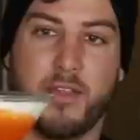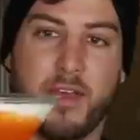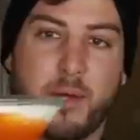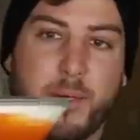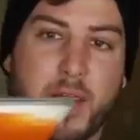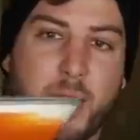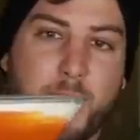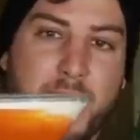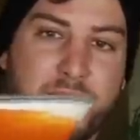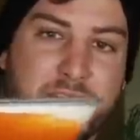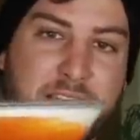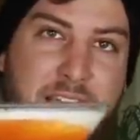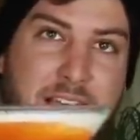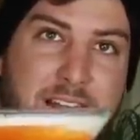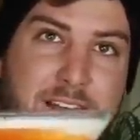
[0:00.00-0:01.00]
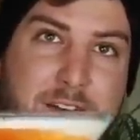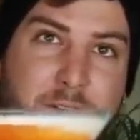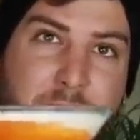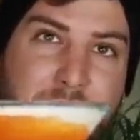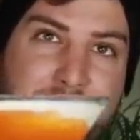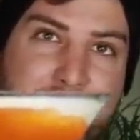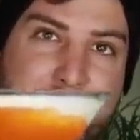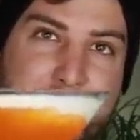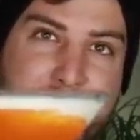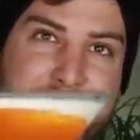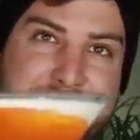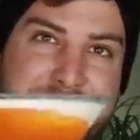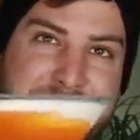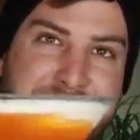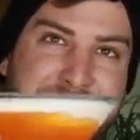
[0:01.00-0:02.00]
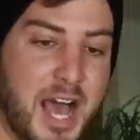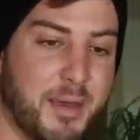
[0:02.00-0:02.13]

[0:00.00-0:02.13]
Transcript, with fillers: there we go. We have a candy corn martini.